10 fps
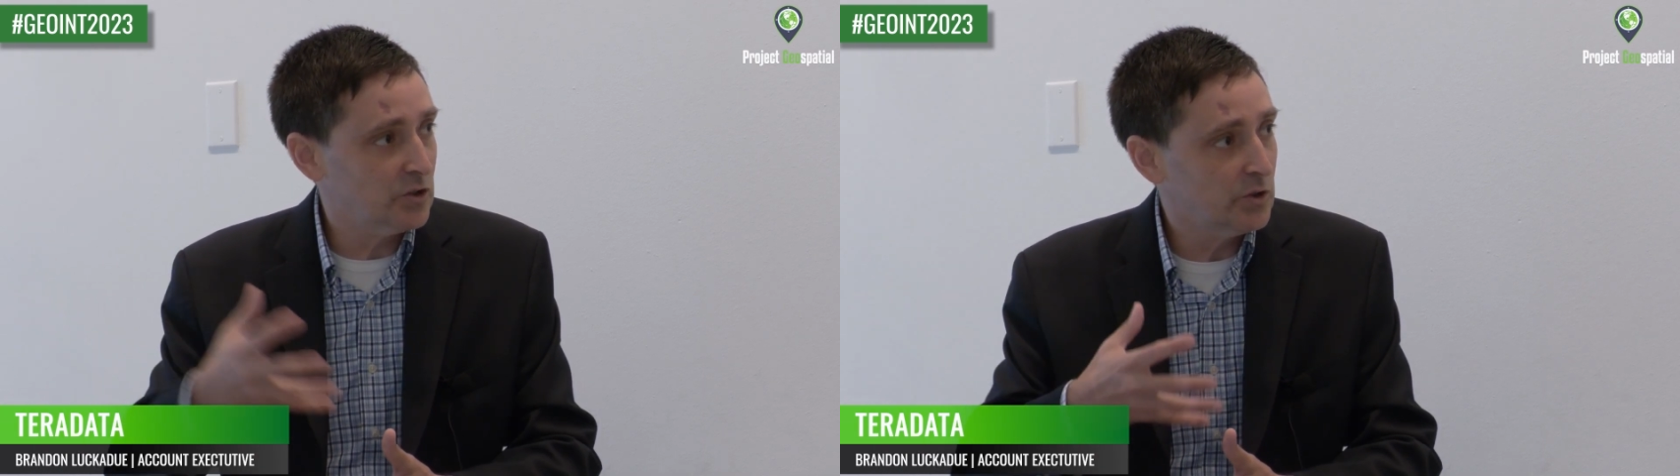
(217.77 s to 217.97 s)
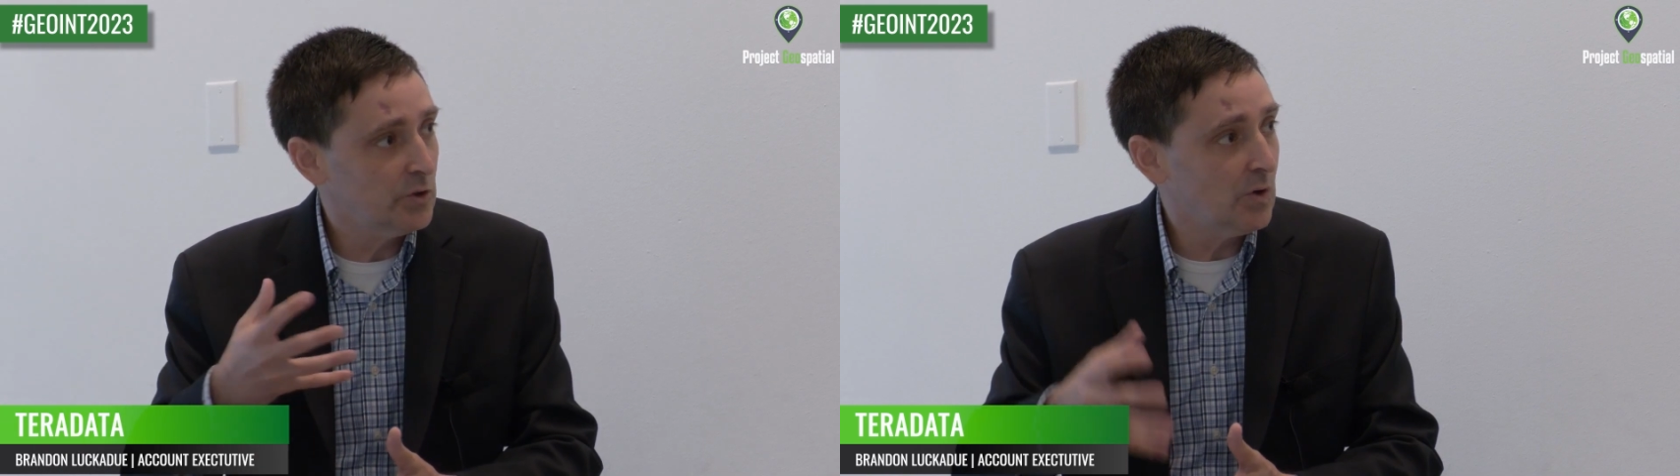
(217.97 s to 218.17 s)

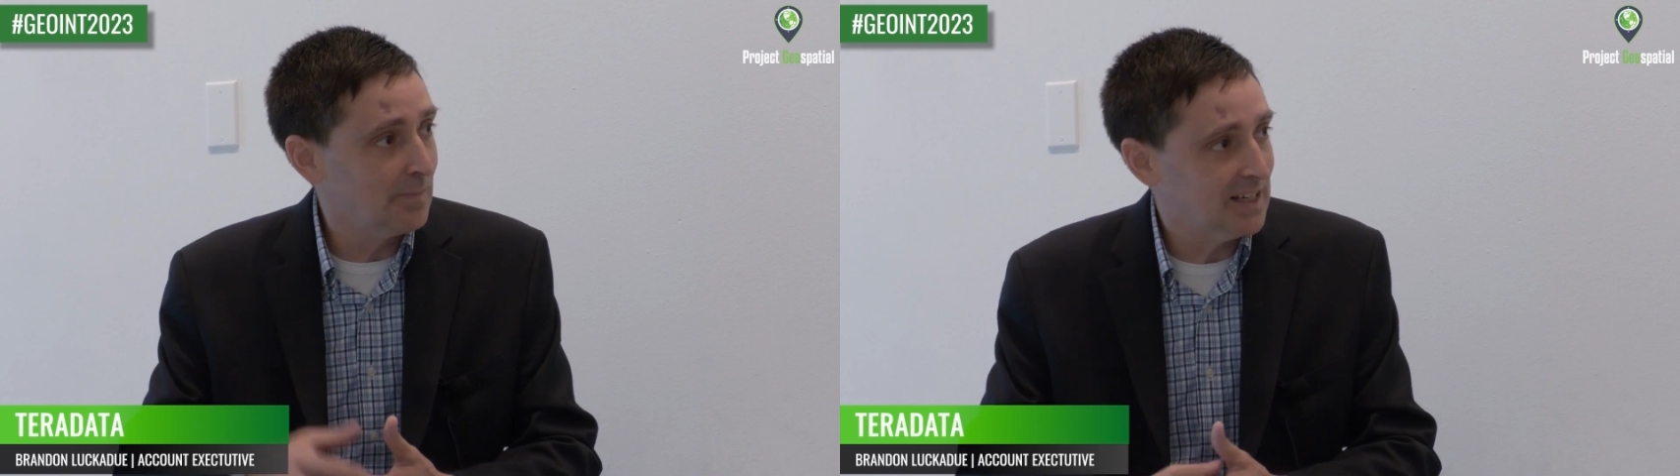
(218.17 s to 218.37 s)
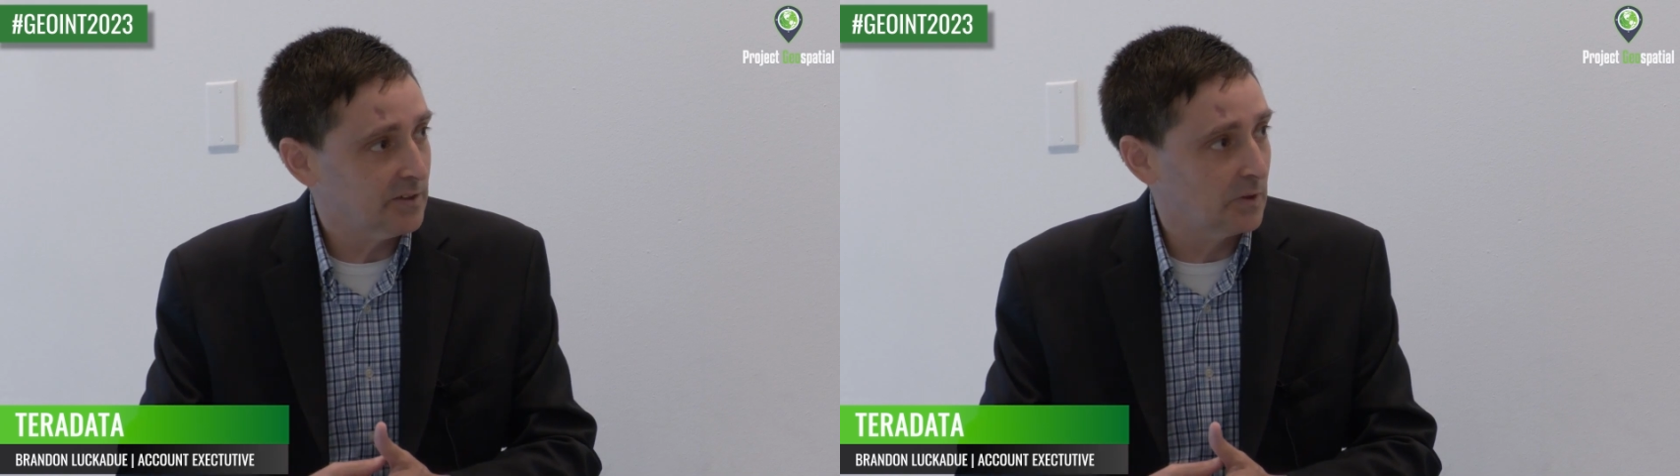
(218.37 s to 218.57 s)
to our
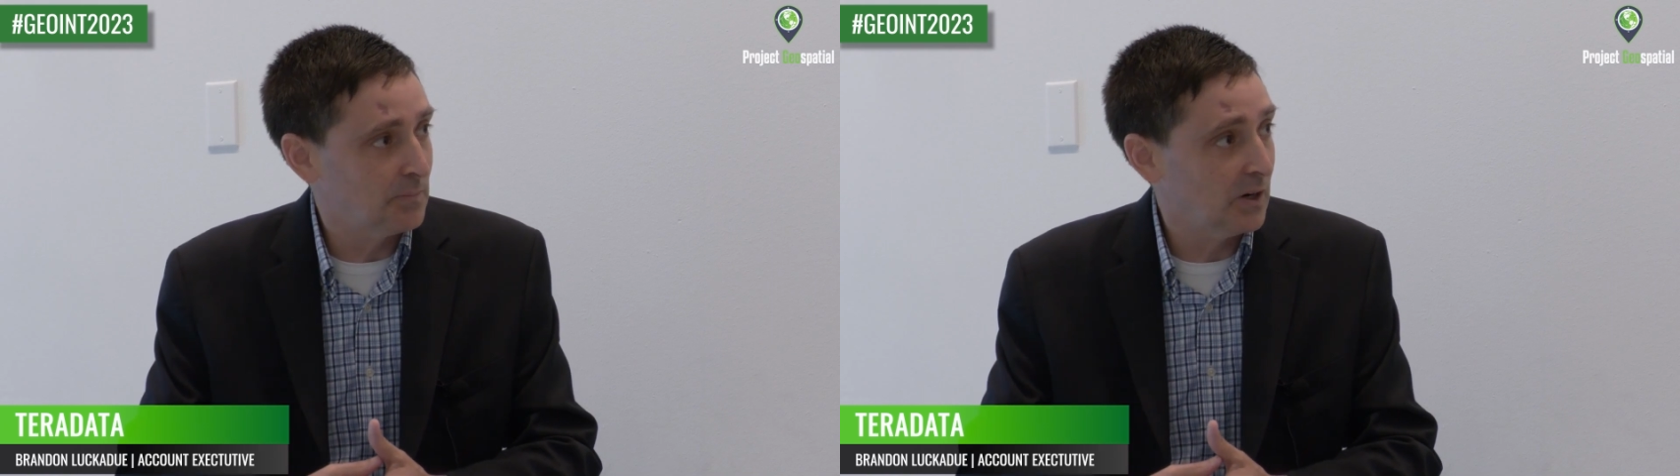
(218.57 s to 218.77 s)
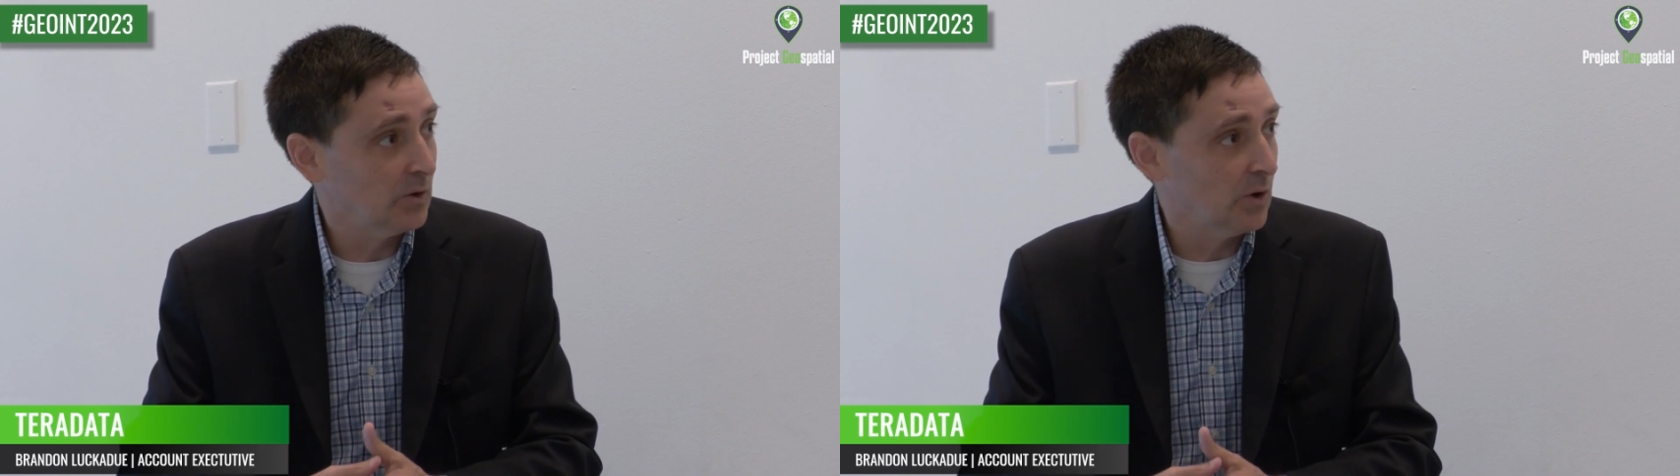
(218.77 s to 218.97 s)
massively
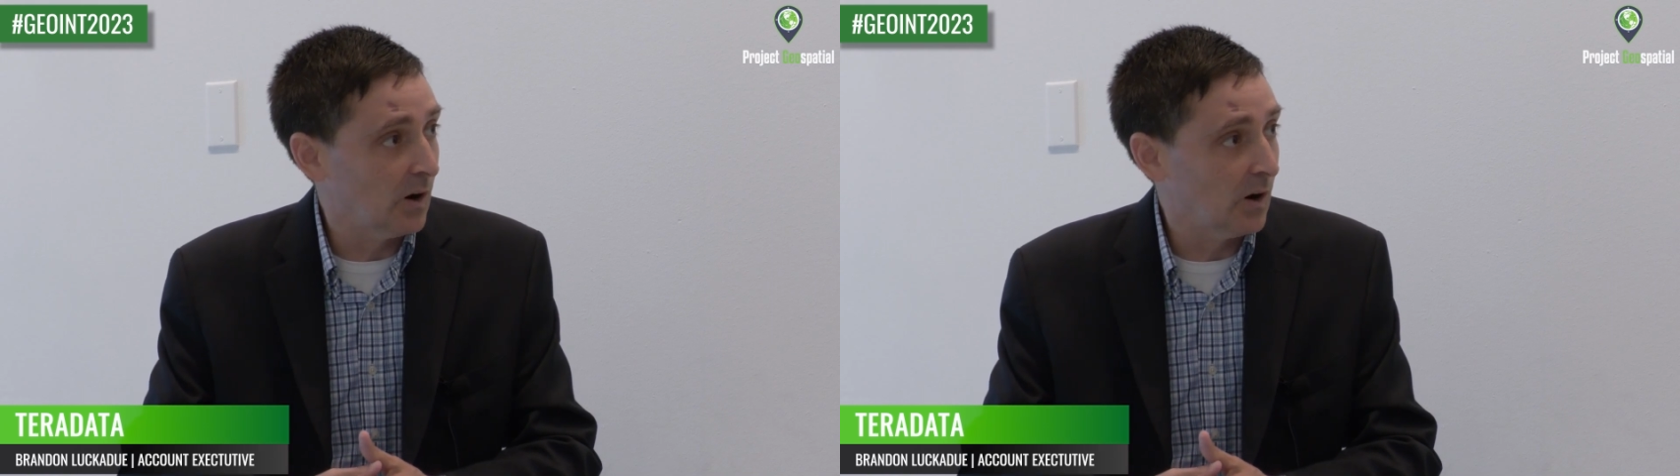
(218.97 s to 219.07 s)
parallel